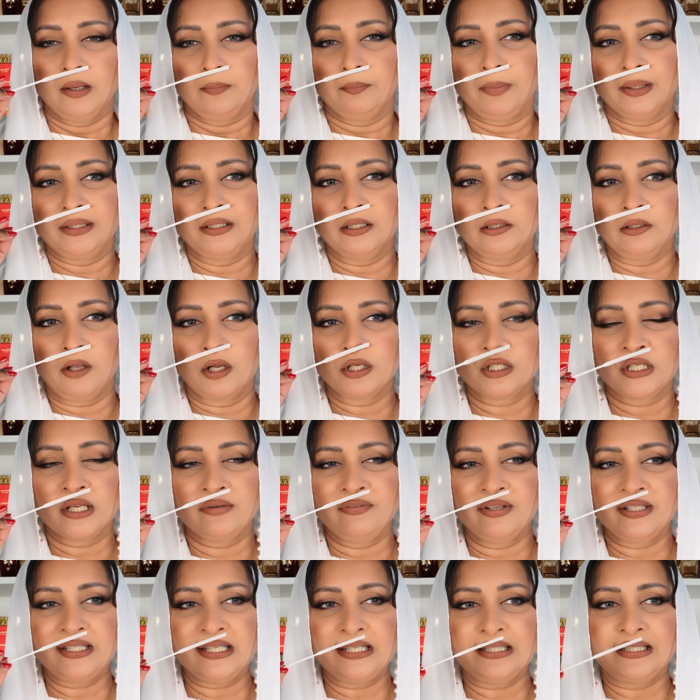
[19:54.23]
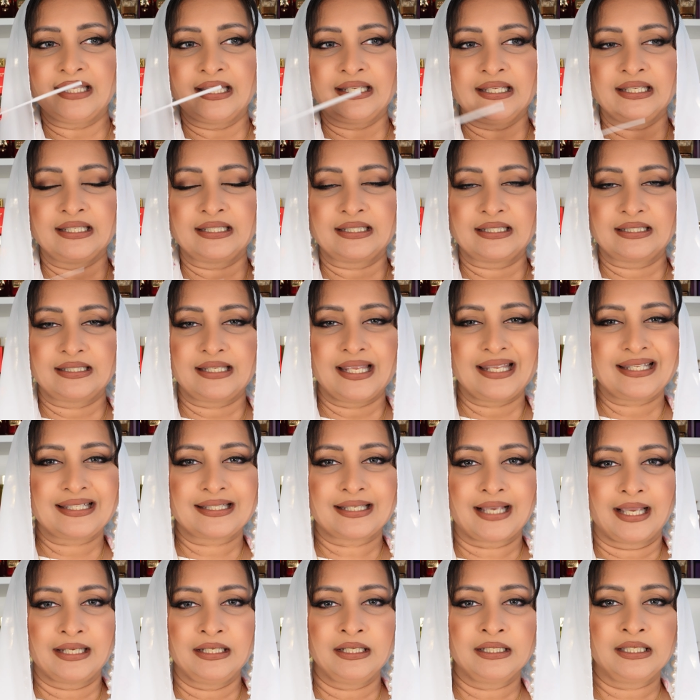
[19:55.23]
But the longevity, then it's
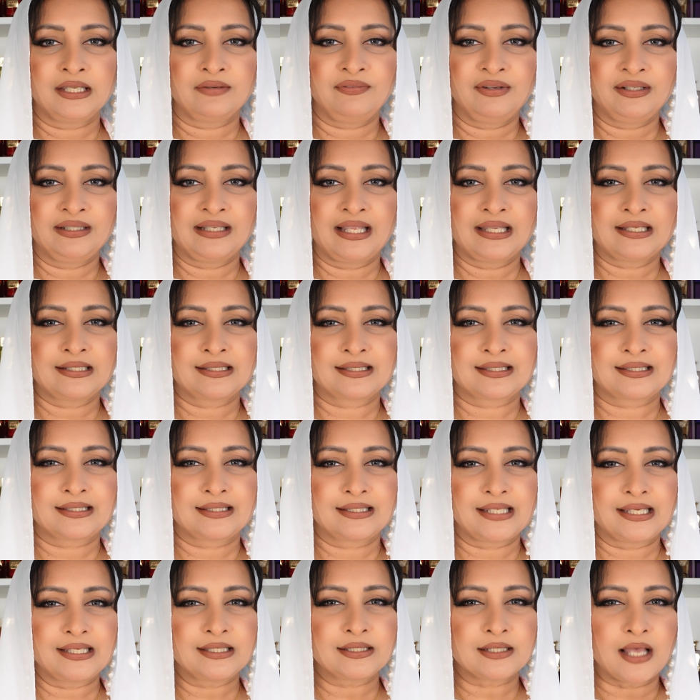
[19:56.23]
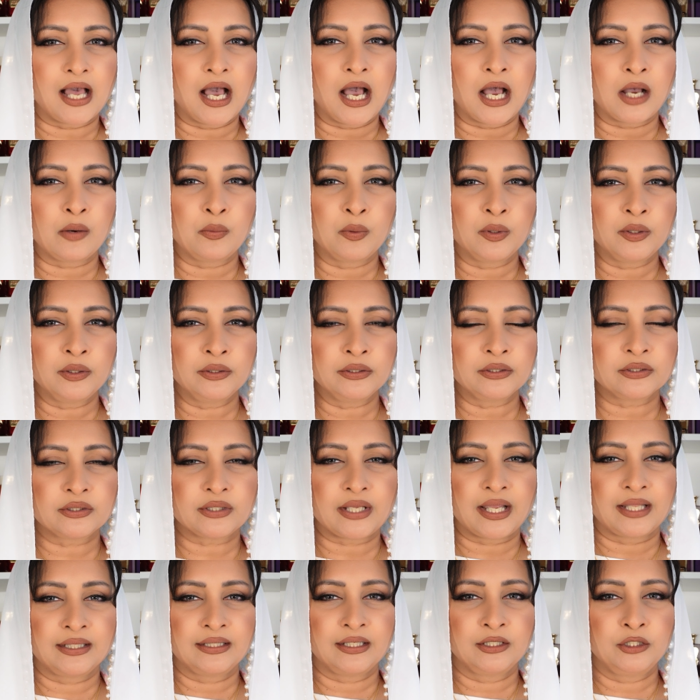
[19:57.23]
kind of giving like 6 hours,
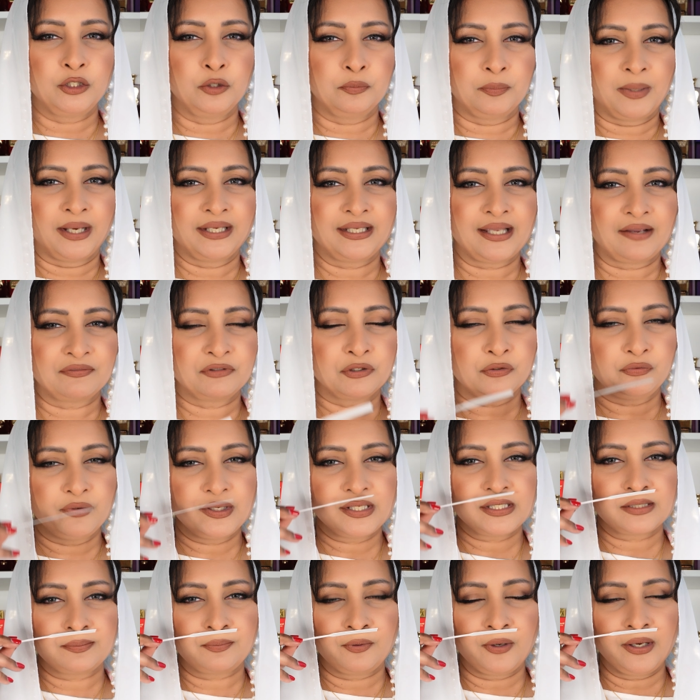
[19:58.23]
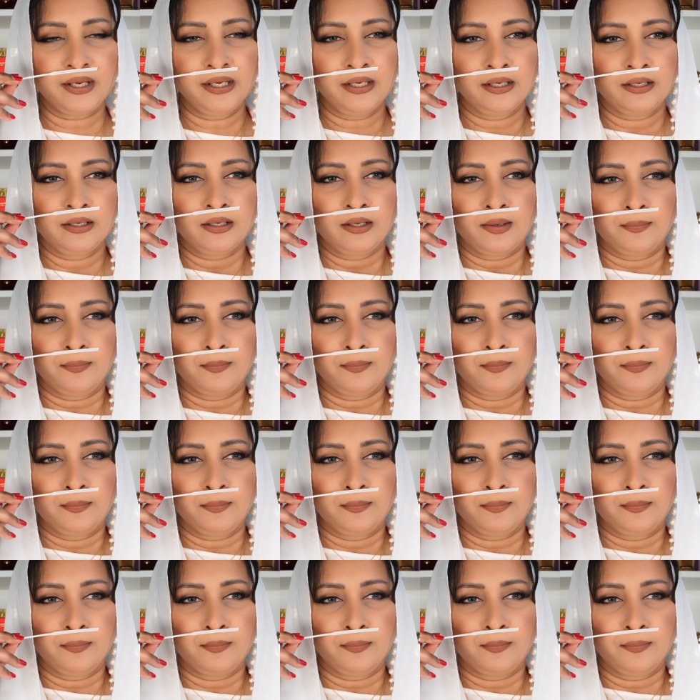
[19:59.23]
and then you might have to respray.